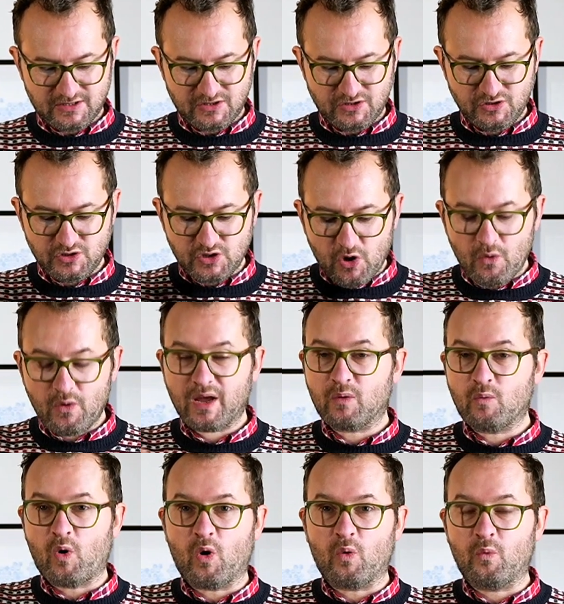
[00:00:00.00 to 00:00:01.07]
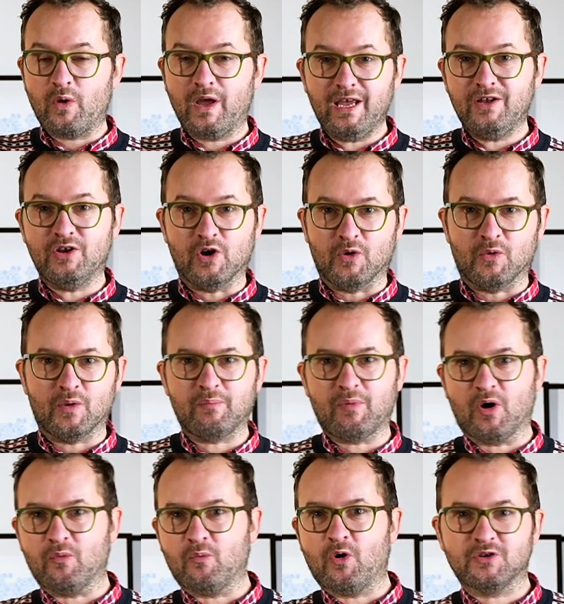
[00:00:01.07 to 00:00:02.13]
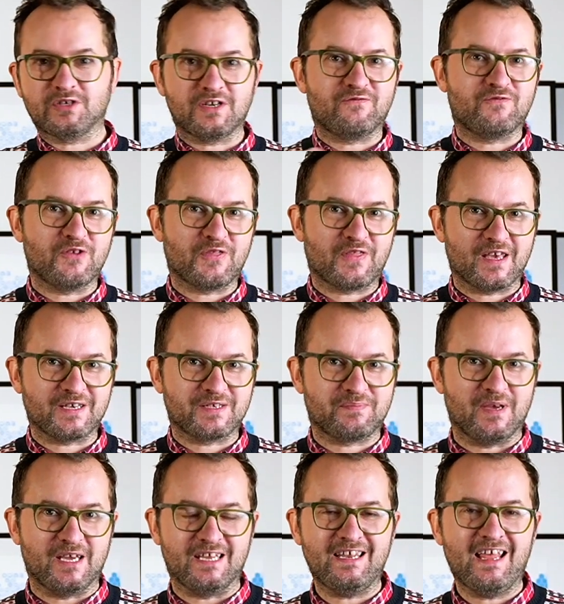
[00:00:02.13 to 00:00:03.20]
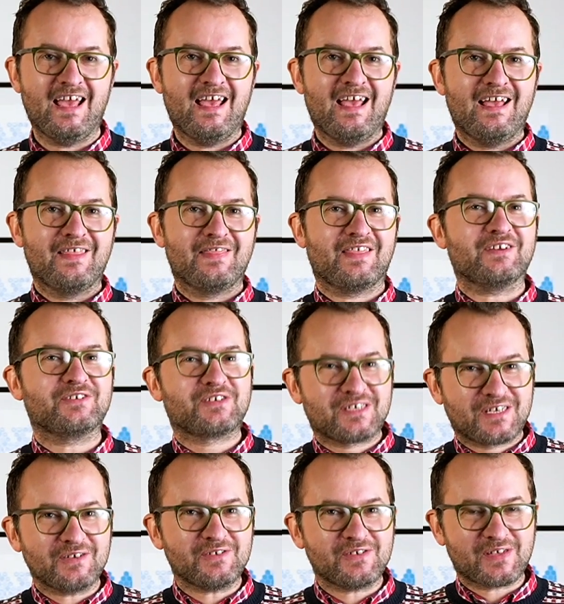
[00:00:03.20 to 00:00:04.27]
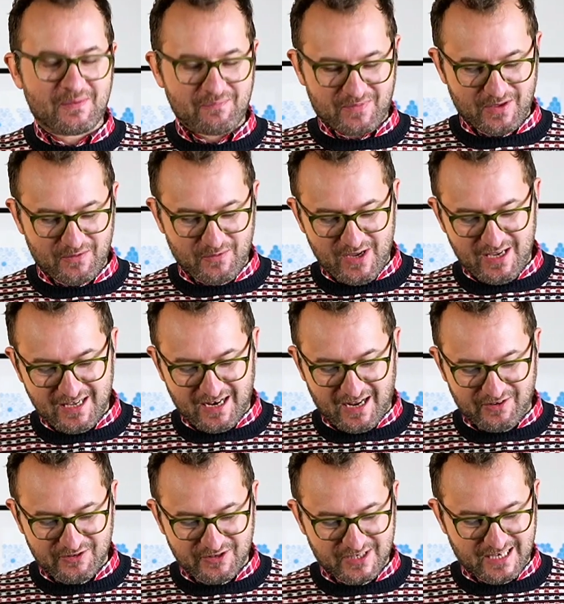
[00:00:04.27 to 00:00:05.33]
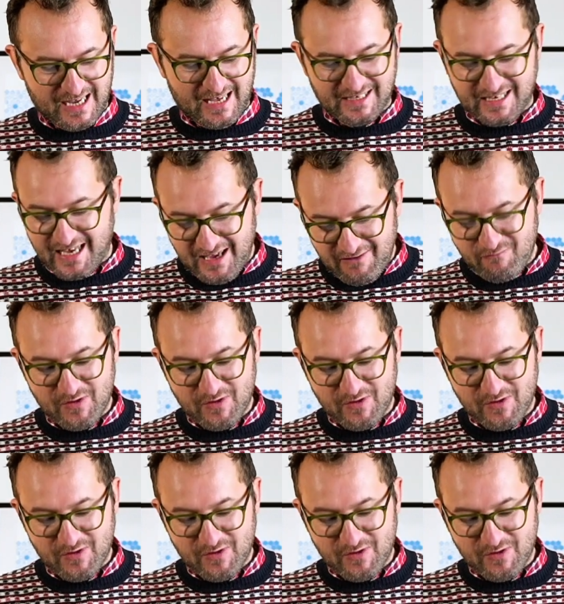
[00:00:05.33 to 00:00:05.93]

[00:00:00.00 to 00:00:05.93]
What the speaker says: knowing what we know about what different things mean, there's still something we can understand even